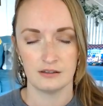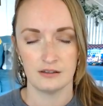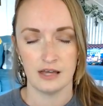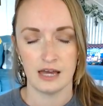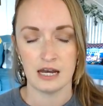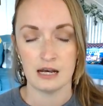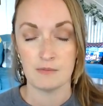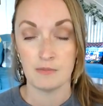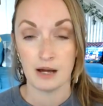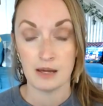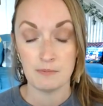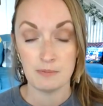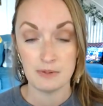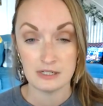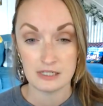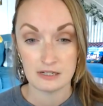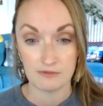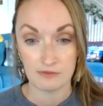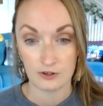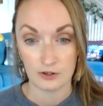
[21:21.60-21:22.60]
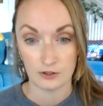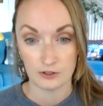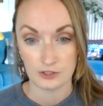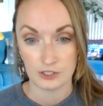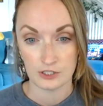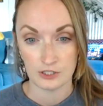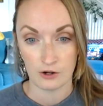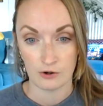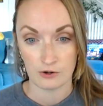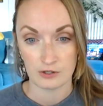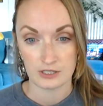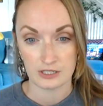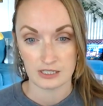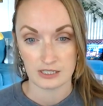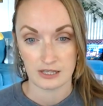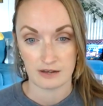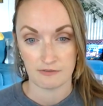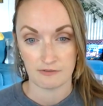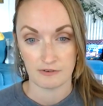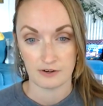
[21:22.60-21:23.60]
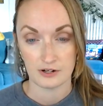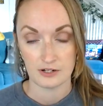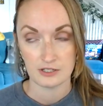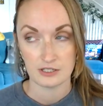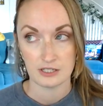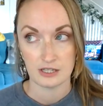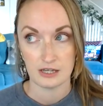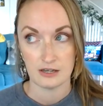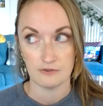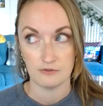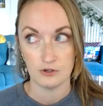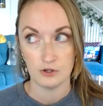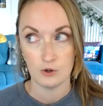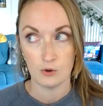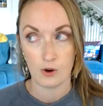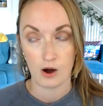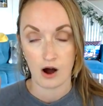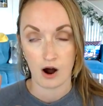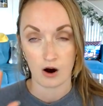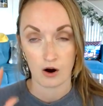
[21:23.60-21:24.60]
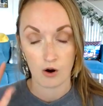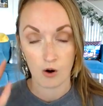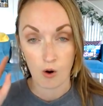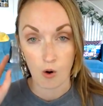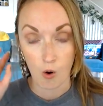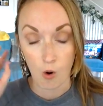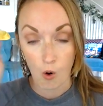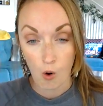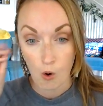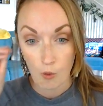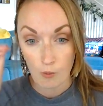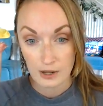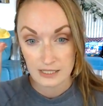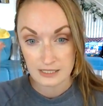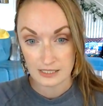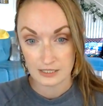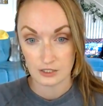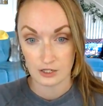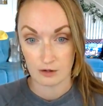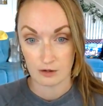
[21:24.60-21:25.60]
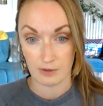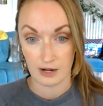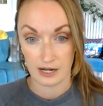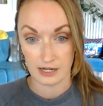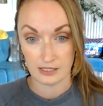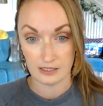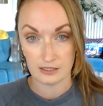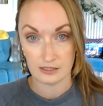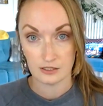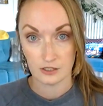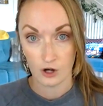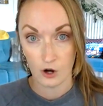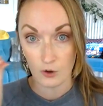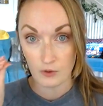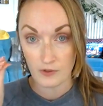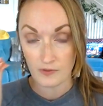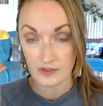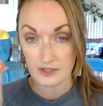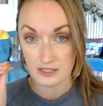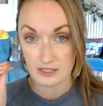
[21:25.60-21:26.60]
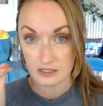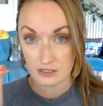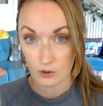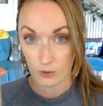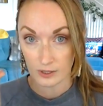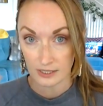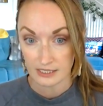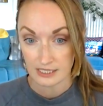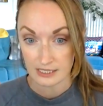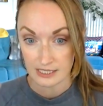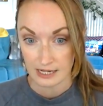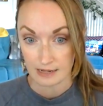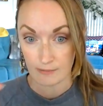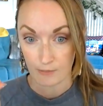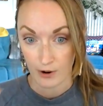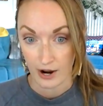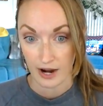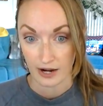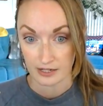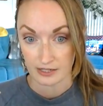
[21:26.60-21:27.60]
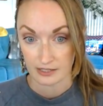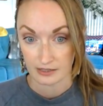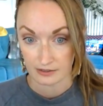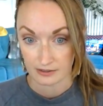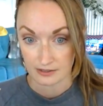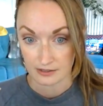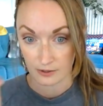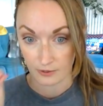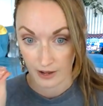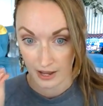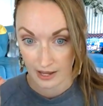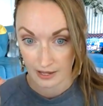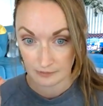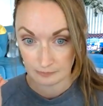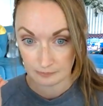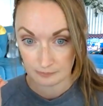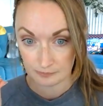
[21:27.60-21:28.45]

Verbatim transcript: and it might be difficult to notice this at first if you are always in your mind. Know that this is going to take practice, okay?